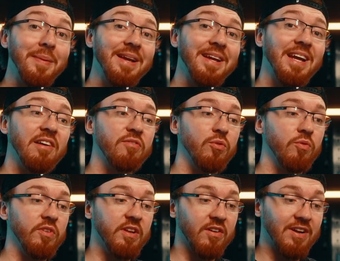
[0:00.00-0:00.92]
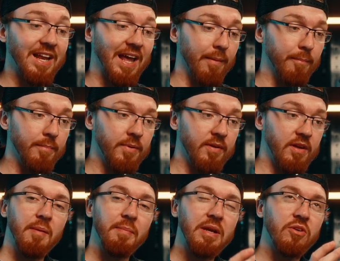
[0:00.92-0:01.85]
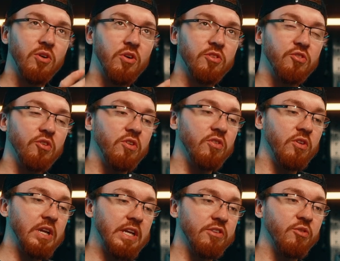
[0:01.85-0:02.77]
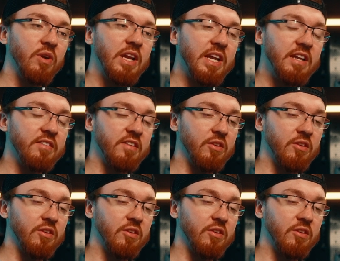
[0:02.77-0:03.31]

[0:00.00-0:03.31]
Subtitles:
be careful with the clamp, because it's really easy